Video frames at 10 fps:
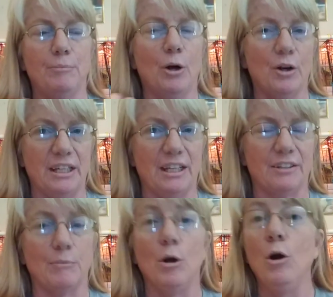barking
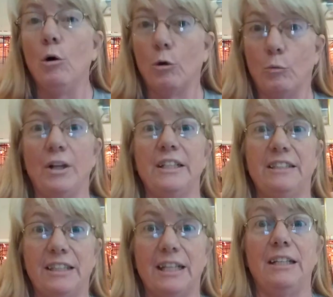at them or wanting
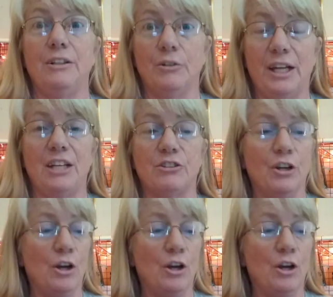to get in their cage.